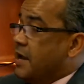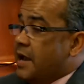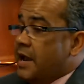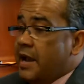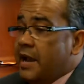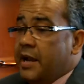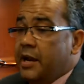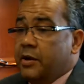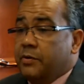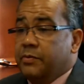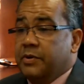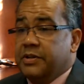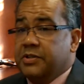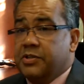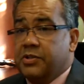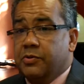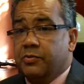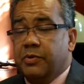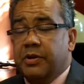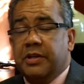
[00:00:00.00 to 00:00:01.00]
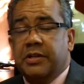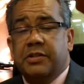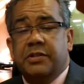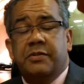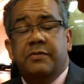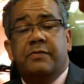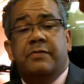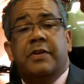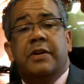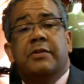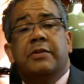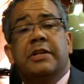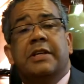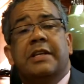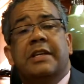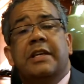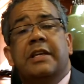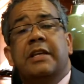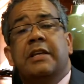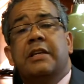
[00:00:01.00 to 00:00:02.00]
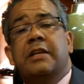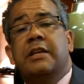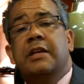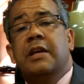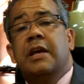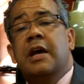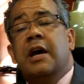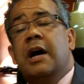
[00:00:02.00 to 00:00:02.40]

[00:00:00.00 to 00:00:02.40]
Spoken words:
Hair restoration, very key.